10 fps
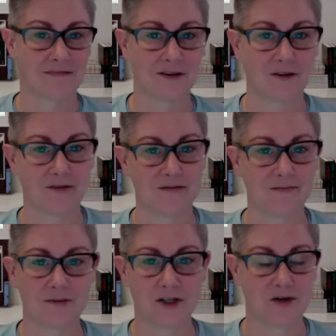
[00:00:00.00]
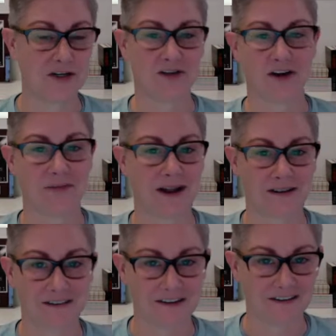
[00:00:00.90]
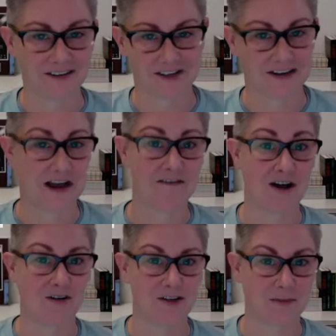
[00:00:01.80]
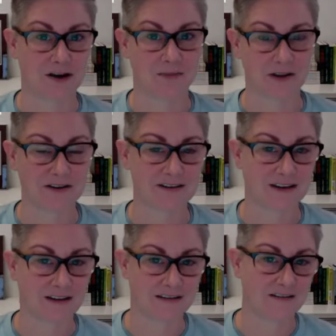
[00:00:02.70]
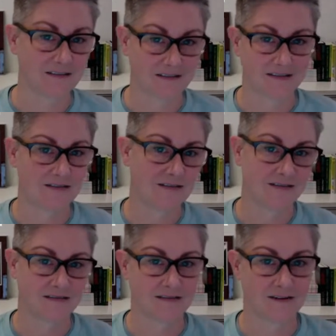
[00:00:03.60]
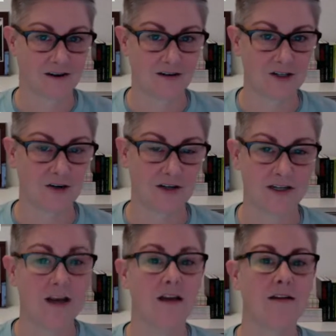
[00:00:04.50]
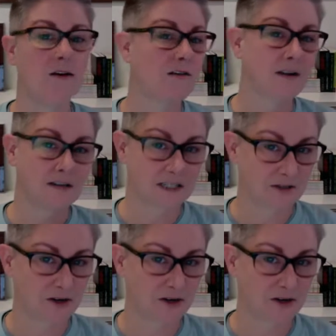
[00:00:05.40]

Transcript: you know, attorneys automatically just have knowledge about because they are attorneys. No offense to